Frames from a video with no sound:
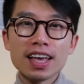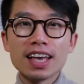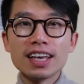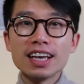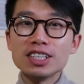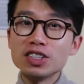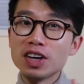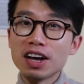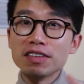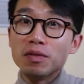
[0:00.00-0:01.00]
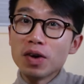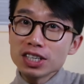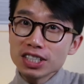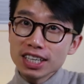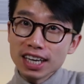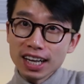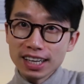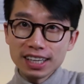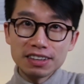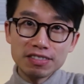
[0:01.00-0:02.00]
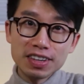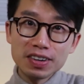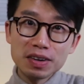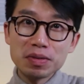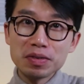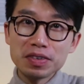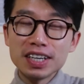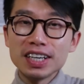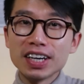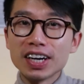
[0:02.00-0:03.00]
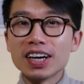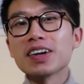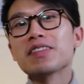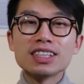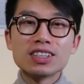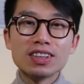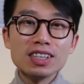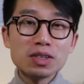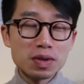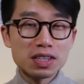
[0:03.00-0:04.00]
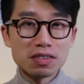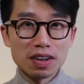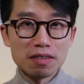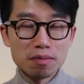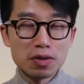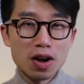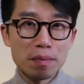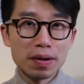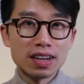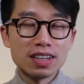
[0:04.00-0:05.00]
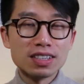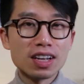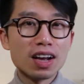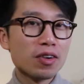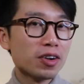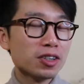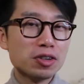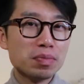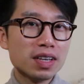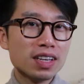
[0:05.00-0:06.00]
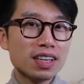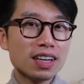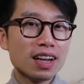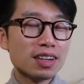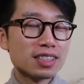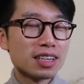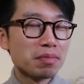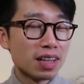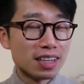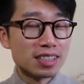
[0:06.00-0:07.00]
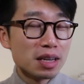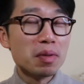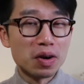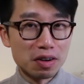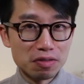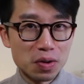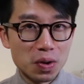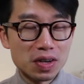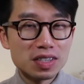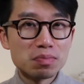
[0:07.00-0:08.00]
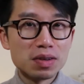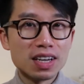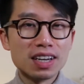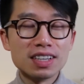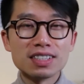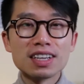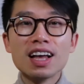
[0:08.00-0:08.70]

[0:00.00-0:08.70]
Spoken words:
In case you haven't watched it, I'll link the video up over here. So this week's topic is going to be something similar, of course, because